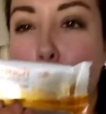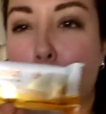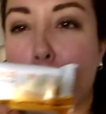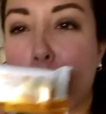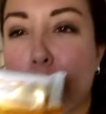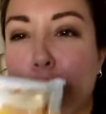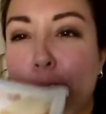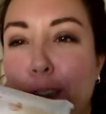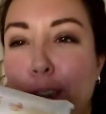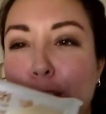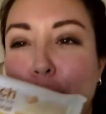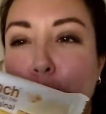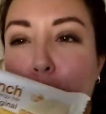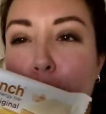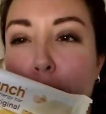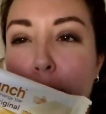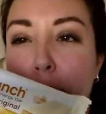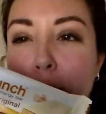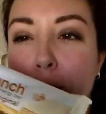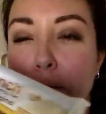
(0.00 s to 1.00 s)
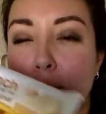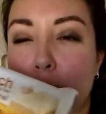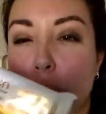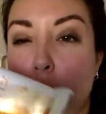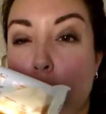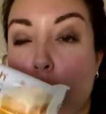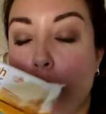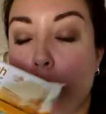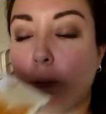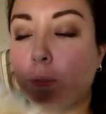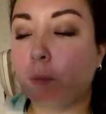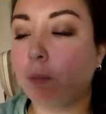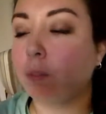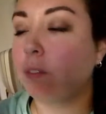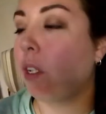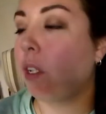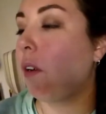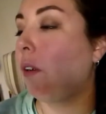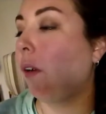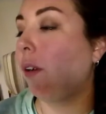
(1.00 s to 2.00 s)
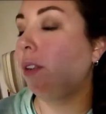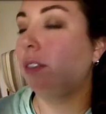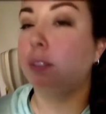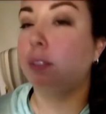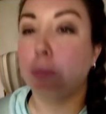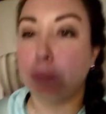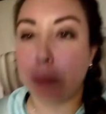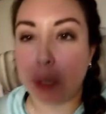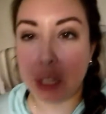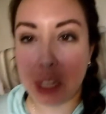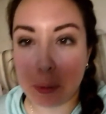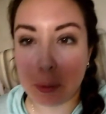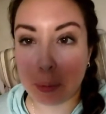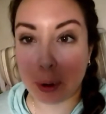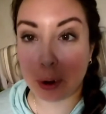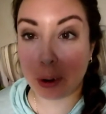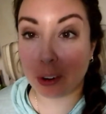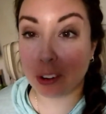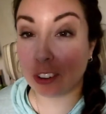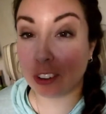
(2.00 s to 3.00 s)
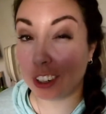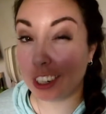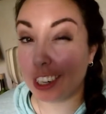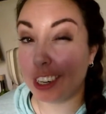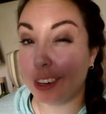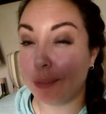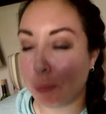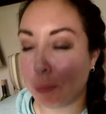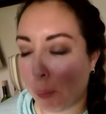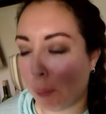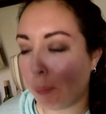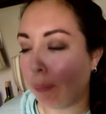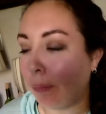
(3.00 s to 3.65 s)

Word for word: Power Crunch Bar. Peanut Butter Cream.